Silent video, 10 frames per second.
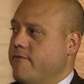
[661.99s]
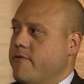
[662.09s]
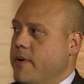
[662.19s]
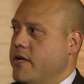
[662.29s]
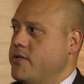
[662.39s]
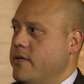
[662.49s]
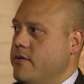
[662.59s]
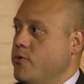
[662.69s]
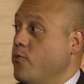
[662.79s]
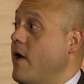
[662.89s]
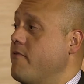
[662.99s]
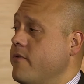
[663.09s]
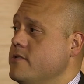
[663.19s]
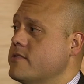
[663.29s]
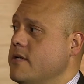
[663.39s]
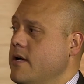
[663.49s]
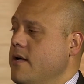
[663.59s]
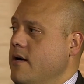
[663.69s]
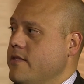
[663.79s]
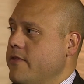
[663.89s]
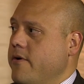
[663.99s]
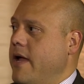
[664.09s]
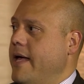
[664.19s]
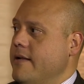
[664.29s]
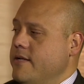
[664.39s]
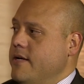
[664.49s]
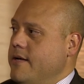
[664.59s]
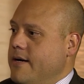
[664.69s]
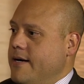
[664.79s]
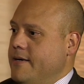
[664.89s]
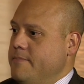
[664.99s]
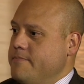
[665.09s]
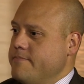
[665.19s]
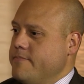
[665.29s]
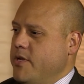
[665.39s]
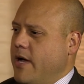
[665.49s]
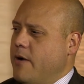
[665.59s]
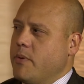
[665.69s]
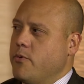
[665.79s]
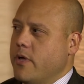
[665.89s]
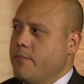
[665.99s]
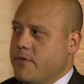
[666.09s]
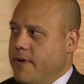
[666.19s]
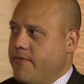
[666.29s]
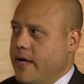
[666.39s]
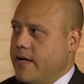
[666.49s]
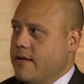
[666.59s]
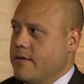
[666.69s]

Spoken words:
information to reference. On the other hand, you know, how people implement that